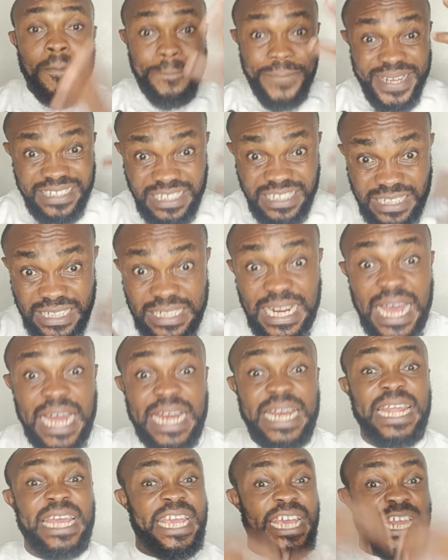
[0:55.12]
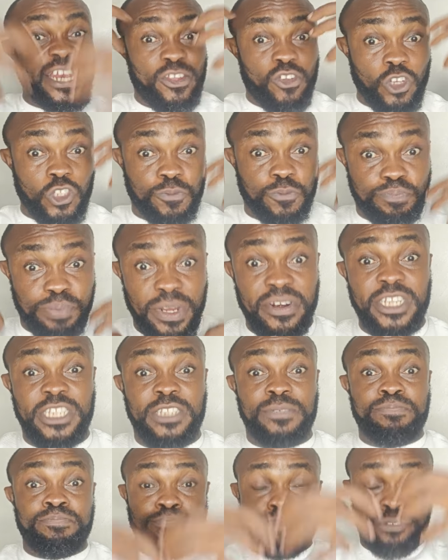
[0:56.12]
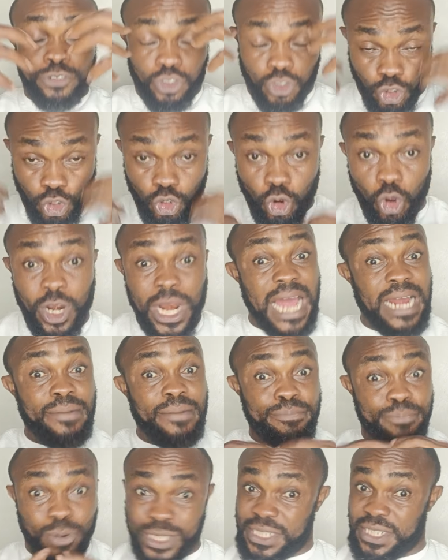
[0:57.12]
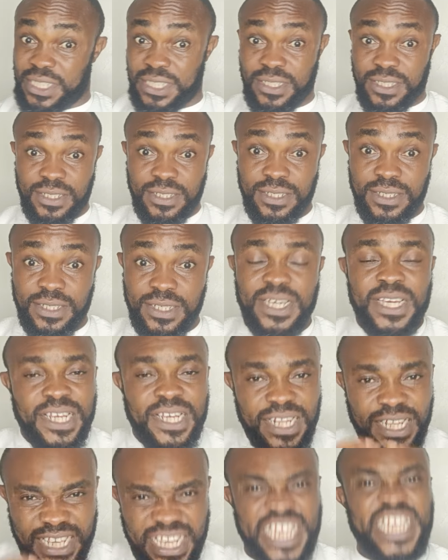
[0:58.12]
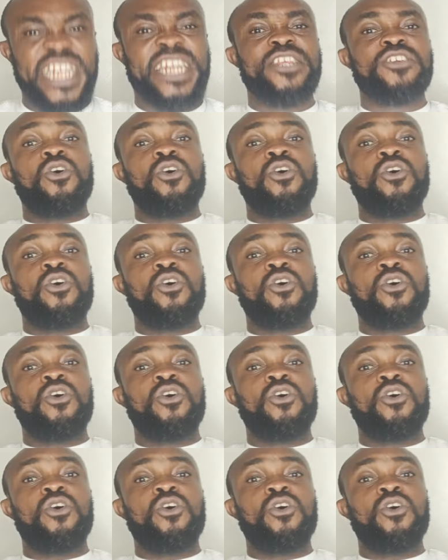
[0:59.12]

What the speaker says: Personally, in your spirit, soul, and body, in